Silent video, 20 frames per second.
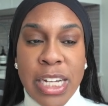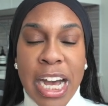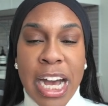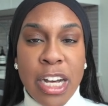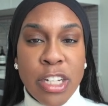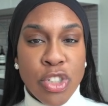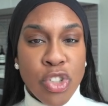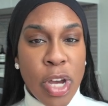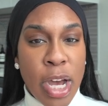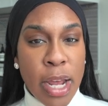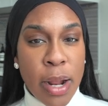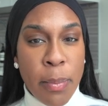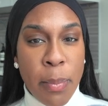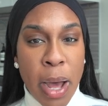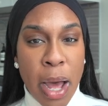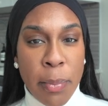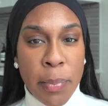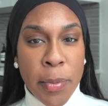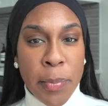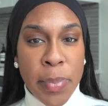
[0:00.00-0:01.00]
I'll try to
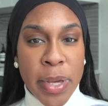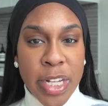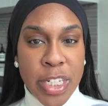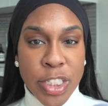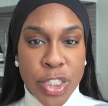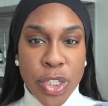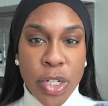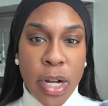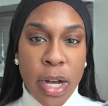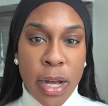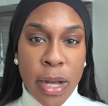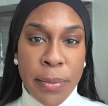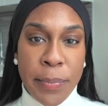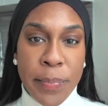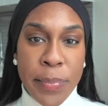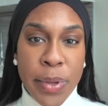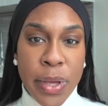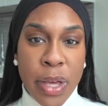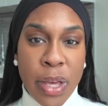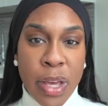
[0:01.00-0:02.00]
pop a picture up